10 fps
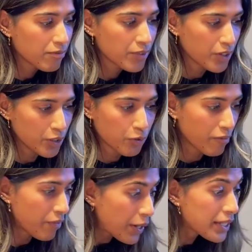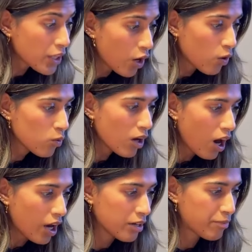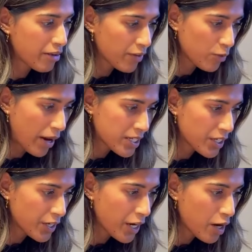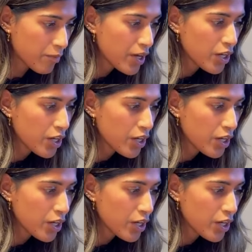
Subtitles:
you're very low on Bifidobacterium,